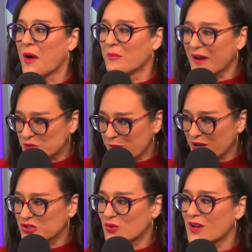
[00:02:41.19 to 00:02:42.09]
a much
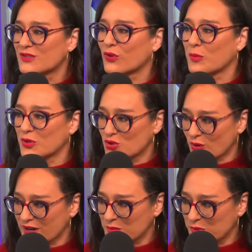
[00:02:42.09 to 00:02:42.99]
better choice for a right.
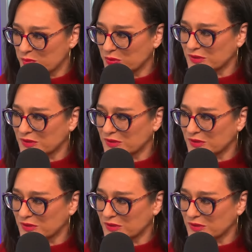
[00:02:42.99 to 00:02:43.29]
majority of people.